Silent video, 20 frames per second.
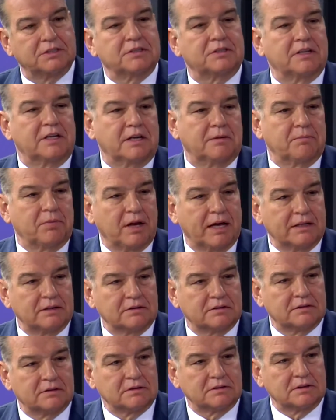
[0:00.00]
into the
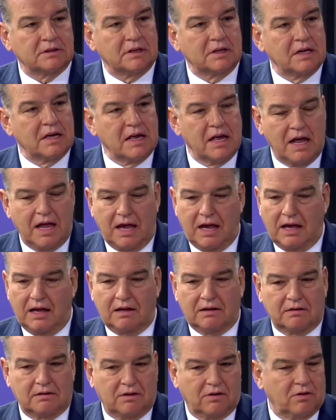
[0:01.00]
implants,
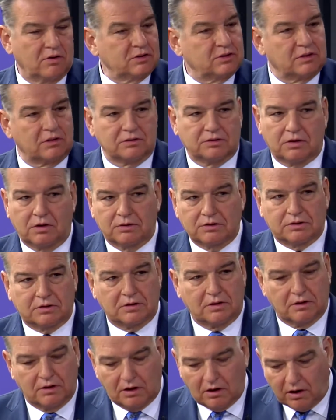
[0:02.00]
and those
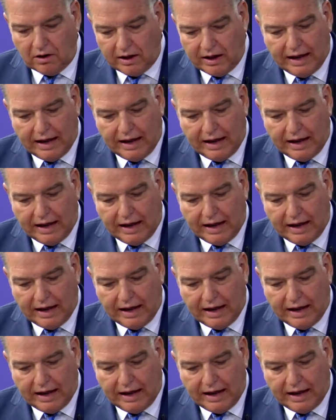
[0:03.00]
little